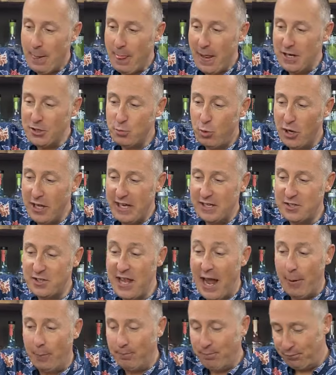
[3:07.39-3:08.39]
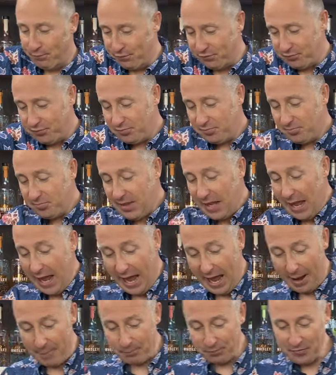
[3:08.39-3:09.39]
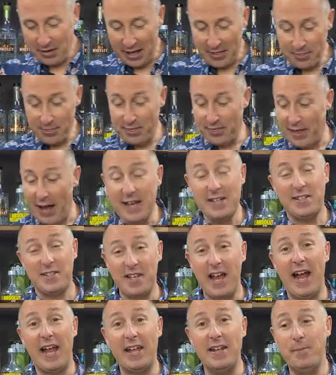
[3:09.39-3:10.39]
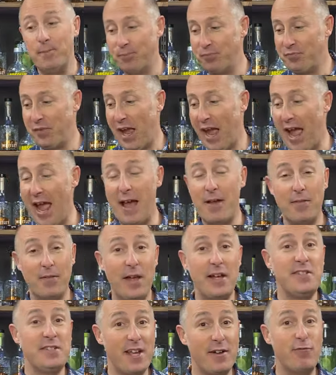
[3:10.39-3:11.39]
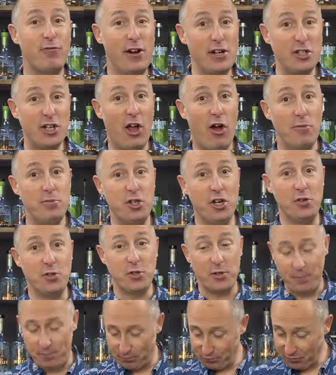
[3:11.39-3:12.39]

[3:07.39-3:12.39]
That's what it is. Now, um, they say uh, they say fresh lime juice.